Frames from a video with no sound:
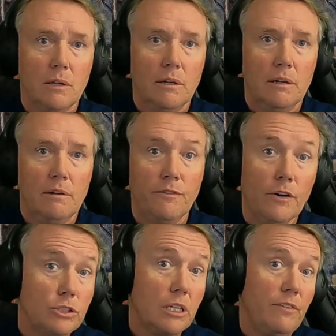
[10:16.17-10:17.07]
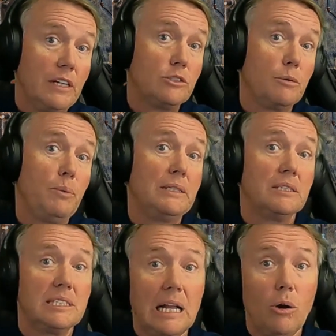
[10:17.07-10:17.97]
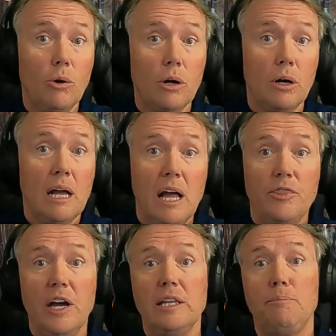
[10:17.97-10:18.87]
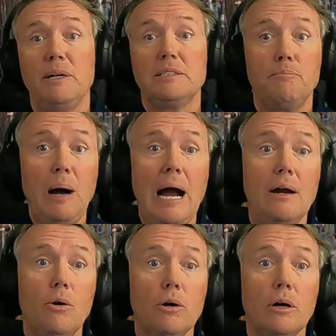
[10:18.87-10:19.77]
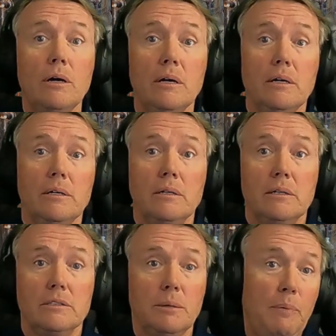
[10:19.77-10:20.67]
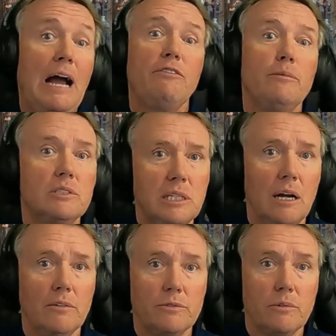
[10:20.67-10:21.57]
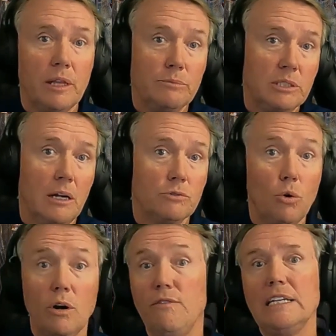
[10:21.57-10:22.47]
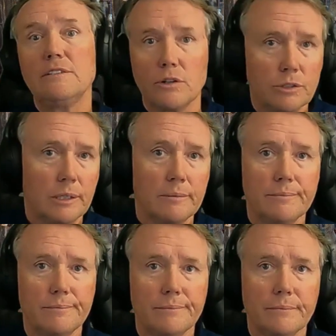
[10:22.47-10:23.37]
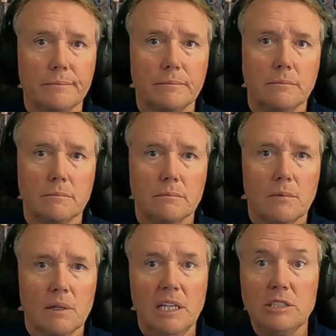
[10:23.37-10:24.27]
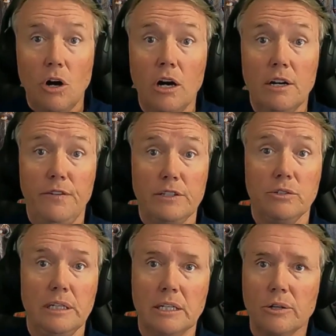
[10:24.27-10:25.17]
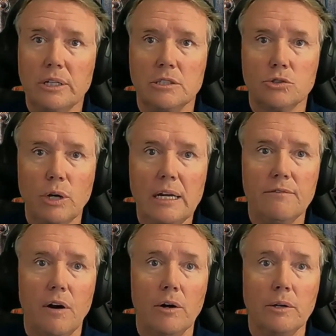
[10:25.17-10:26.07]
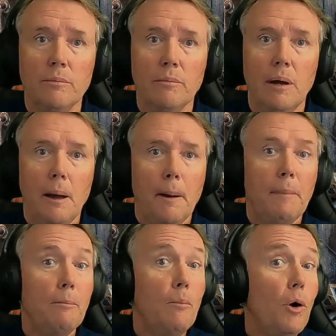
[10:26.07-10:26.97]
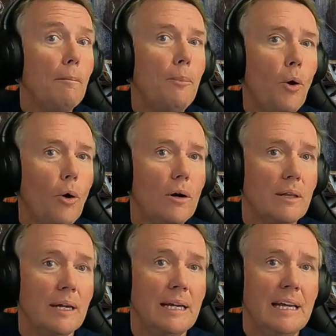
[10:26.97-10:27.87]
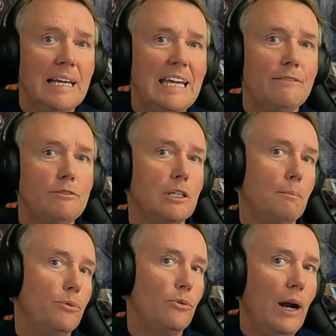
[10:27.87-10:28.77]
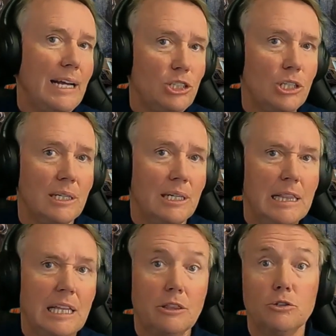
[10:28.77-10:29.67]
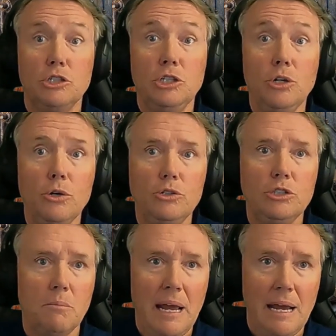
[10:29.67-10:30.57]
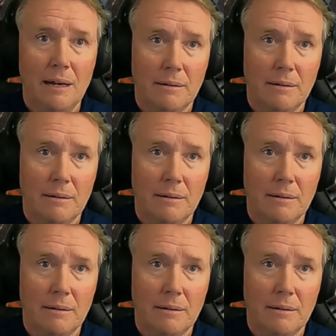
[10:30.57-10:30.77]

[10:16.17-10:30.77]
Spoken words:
First, an investor places a sell order, then they place a buy order to buy from themselves, or vice versa. This artificially increases trading volume, but more importantly, gives the impression that there's huge demand.